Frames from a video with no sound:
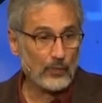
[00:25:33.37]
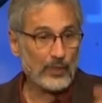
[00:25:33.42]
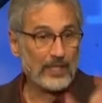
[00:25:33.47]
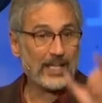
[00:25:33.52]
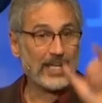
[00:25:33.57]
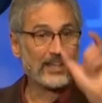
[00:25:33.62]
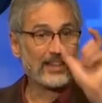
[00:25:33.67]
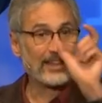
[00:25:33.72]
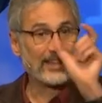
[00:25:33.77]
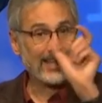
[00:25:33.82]
We
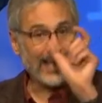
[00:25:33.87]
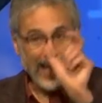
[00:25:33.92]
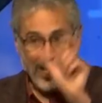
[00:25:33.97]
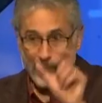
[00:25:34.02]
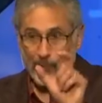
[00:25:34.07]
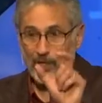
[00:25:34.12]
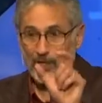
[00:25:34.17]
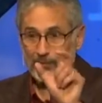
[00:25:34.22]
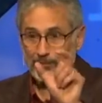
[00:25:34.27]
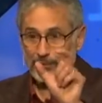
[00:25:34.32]
get that
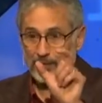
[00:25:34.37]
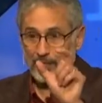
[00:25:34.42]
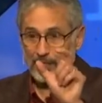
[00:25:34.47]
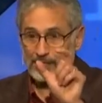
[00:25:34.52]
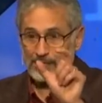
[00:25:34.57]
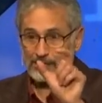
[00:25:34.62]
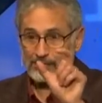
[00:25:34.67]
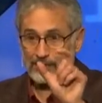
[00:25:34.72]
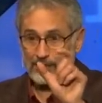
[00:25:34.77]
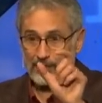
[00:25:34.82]
one in
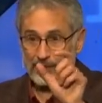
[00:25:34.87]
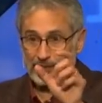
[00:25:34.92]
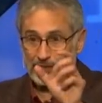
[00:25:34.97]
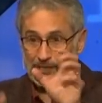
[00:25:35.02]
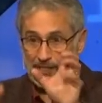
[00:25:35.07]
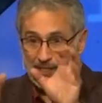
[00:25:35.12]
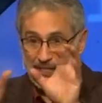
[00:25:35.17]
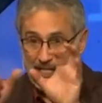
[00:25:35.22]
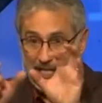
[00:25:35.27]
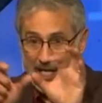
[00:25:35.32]
place
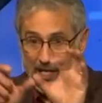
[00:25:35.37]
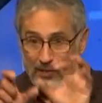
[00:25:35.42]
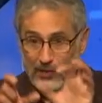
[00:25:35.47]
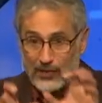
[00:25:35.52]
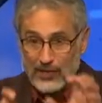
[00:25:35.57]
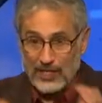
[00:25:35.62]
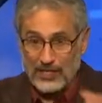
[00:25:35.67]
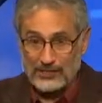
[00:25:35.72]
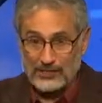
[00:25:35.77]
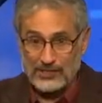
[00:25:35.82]
first and the other
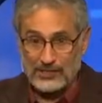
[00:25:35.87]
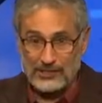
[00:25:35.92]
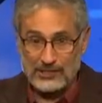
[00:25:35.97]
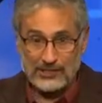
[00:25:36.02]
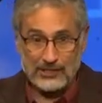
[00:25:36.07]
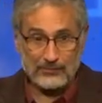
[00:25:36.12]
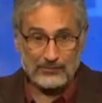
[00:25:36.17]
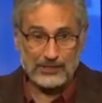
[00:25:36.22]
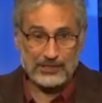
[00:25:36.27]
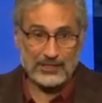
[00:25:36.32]
things, in
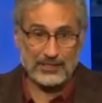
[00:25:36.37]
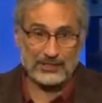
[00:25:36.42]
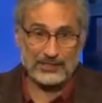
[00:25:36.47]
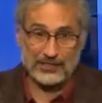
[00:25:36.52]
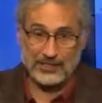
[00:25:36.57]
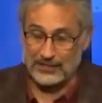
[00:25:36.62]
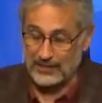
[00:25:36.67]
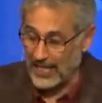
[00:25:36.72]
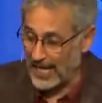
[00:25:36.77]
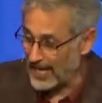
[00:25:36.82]
some
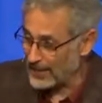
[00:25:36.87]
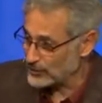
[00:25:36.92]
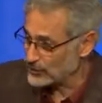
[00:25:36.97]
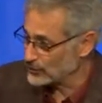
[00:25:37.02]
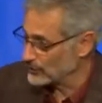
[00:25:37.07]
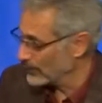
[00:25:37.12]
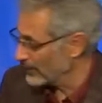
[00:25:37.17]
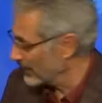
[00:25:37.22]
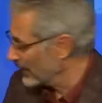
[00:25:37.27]
sense, attached